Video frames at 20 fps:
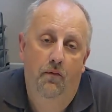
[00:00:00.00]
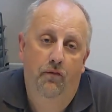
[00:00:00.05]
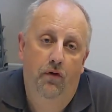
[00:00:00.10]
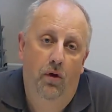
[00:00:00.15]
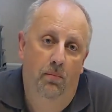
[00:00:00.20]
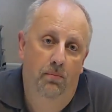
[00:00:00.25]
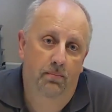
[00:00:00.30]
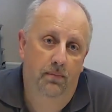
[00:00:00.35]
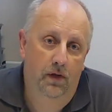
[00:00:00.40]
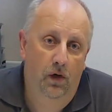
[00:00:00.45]

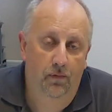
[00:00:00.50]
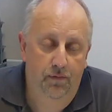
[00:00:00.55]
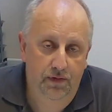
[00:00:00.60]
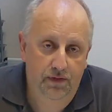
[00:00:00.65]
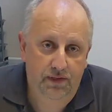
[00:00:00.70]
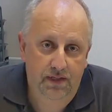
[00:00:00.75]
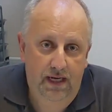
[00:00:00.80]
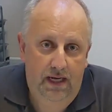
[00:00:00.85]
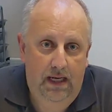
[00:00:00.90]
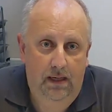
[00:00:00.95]
from the
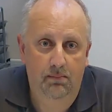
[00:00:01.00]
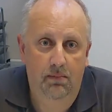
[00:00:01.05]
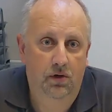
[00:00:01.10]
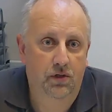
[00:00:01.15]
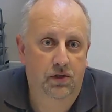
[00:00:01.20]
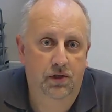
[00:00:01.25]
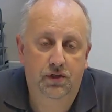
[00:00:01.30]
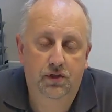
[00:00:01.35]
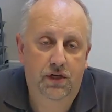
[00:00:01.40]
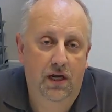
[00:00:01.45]
office team,
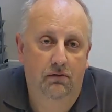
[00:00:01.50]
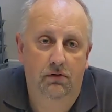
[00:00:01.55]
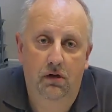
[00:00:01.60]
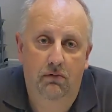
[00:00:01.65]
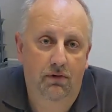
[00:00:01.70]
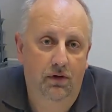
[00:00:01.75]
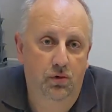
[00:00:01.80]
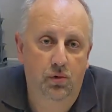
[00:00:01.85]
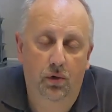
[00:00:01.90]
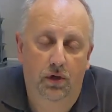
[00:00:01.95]
and just generally
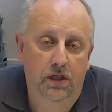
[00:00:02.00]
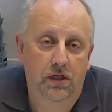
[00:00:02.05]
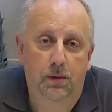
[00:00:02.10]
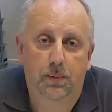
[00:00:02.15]
we're talking